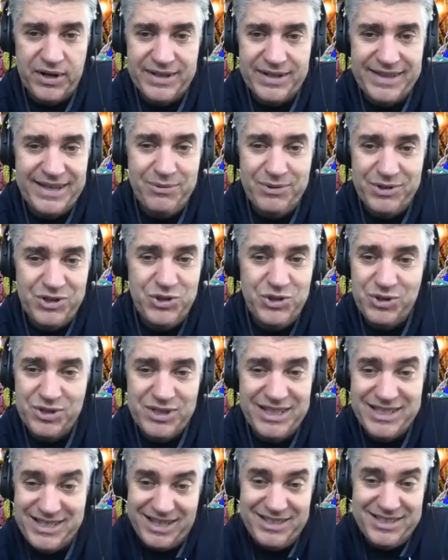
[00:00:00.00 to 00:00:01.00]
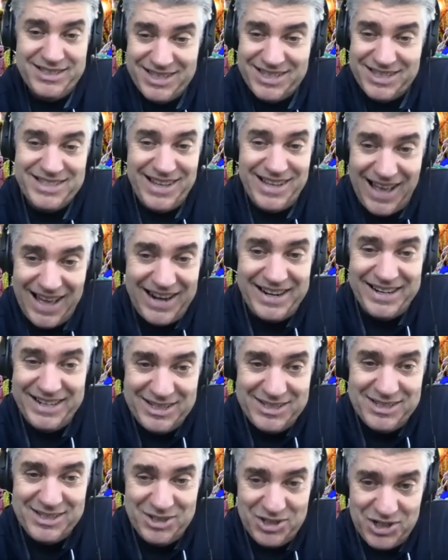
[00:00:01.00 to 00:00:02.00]
They would choose. It's because it's not an
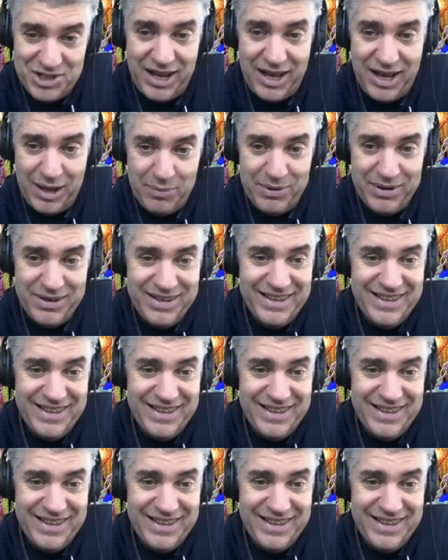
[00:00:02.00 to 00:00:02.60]
easy job.